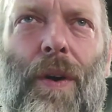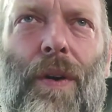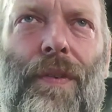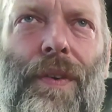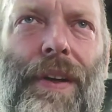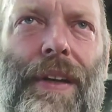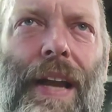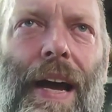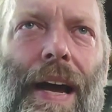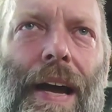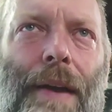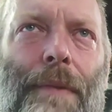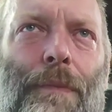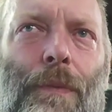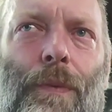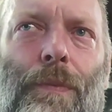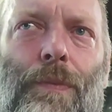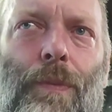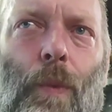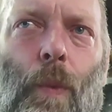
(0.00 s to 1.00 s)

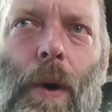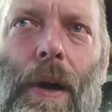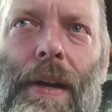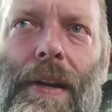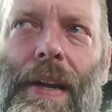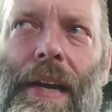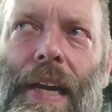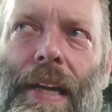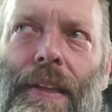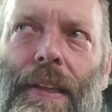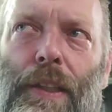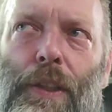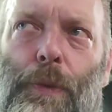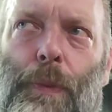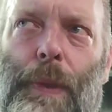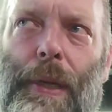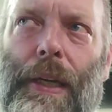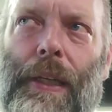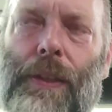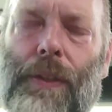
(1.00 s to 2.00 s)
overtime one day
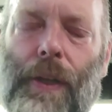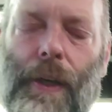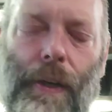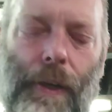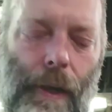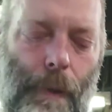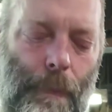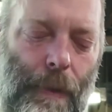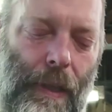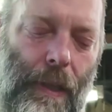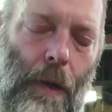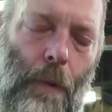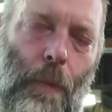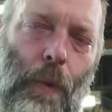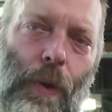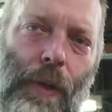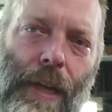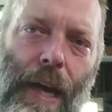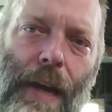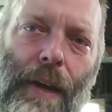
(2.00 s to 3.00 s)
this week, so that'll give me a little
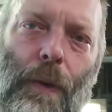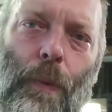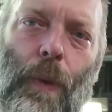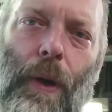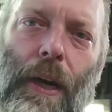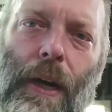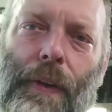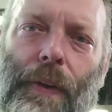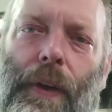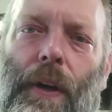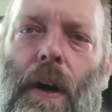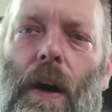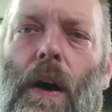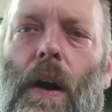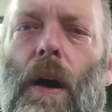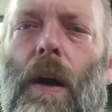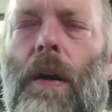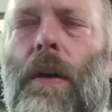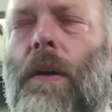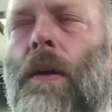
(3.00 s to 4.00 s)
more time to work on the
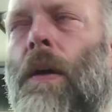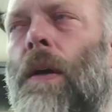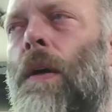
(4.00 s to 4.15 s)
car.